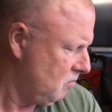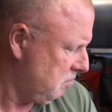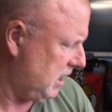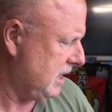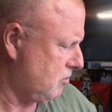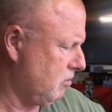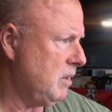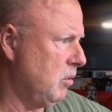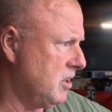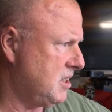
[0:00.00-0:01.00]
But let's
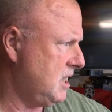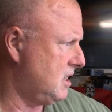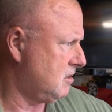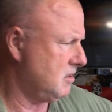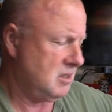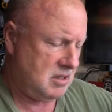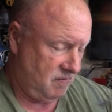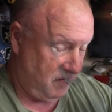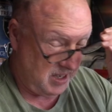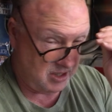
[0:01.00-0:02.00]
read what it says, because it's
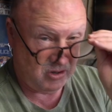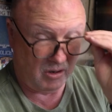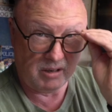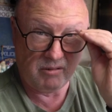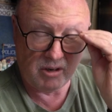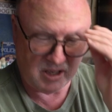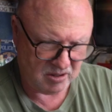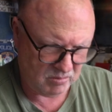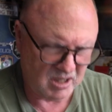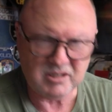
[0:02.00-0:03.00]
fucking tiny writing
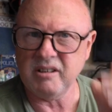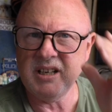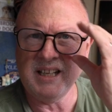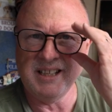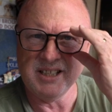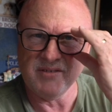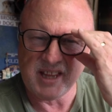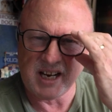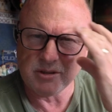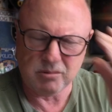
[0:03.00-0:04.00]
as well, so I need these for
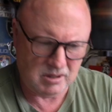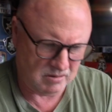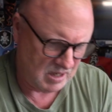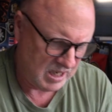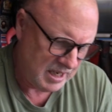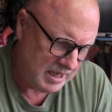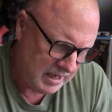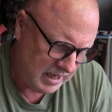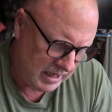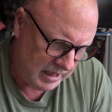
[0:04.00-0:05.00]
that as well.
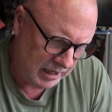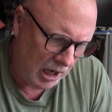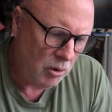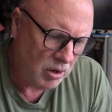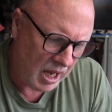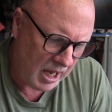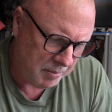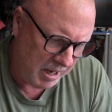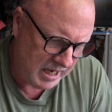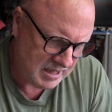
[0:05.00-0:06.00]
Low
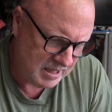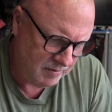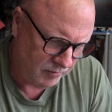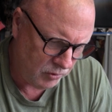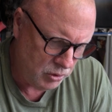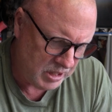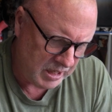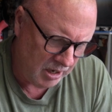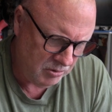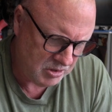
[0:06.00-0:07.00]
carb hazy, fruity
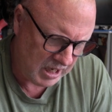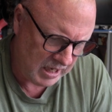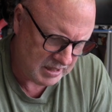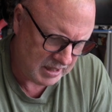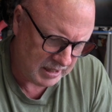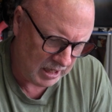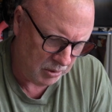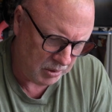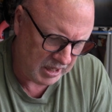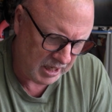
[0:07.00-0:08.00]
notes, hazy and
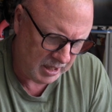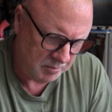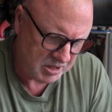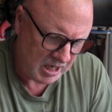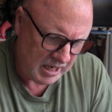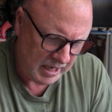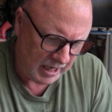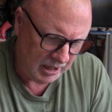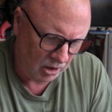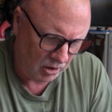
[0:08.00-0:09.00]
low in carbs,
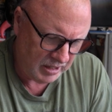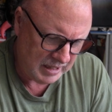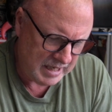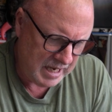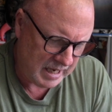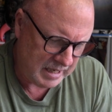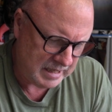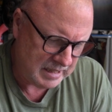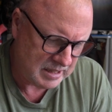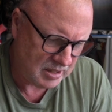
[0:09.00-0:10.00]
a lightly
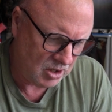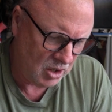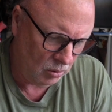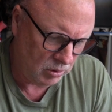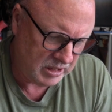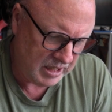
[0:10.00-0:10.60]
hazed golden